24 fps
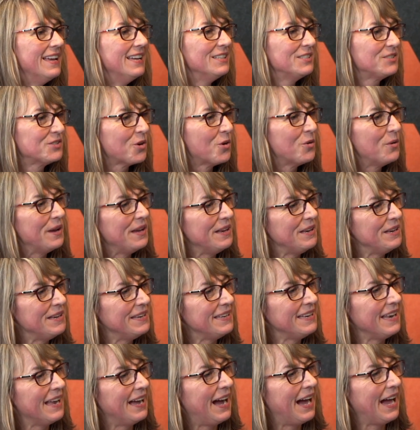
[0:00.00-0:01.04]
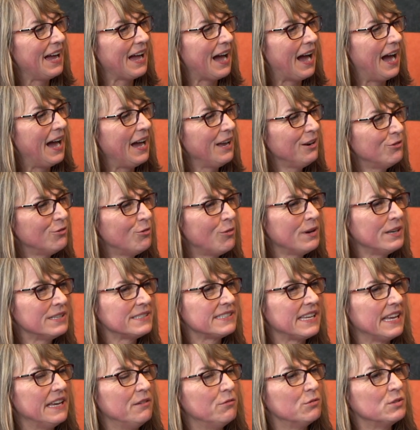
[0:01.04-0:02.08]
So I don't want to
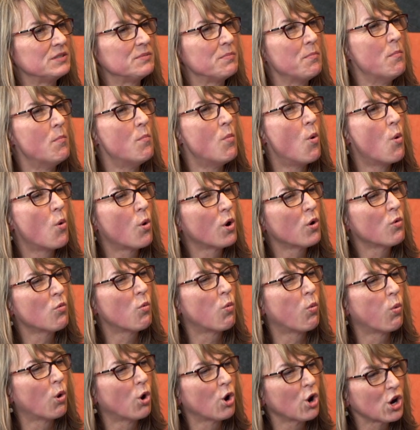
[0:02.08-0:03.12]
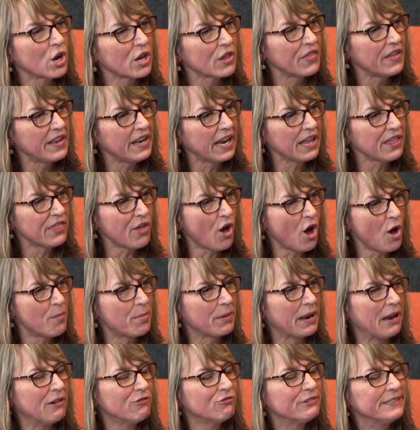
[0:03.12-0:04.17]
say it was more work than I thought,
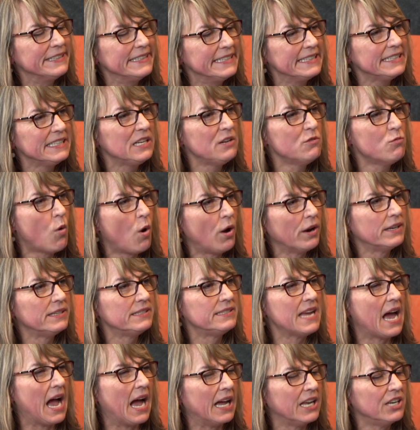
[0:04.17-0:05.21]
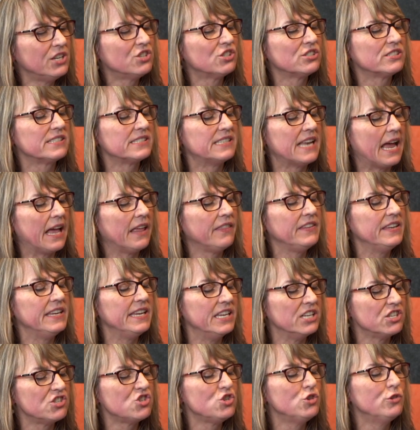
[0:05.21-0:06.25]
but I really wanted to understand the
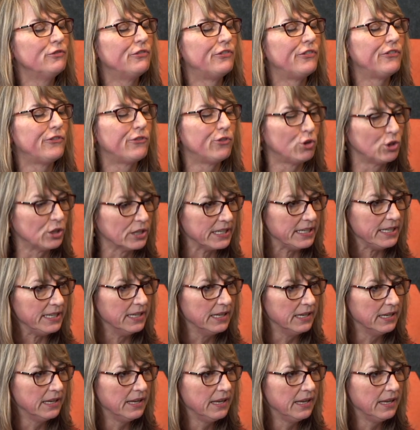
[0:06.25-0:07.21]
issue fully.